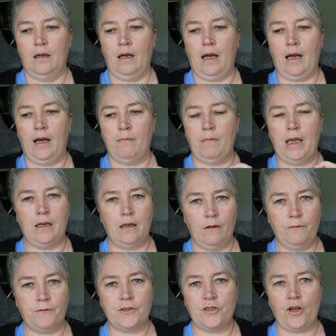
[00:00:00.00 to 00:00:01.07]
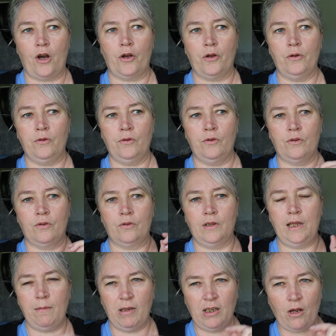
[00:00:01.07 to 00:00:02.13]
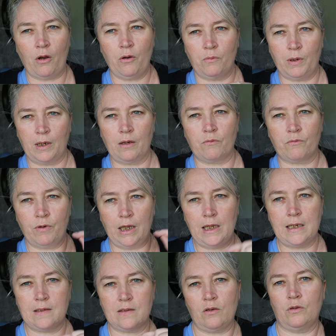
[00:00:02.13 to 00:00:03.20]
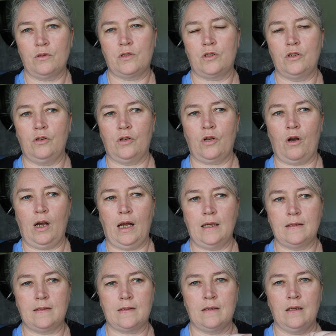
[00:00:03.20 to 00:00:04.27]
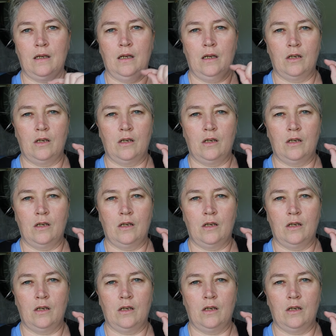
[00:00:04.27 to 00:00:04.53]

um, and if so let me know when it really suits you guys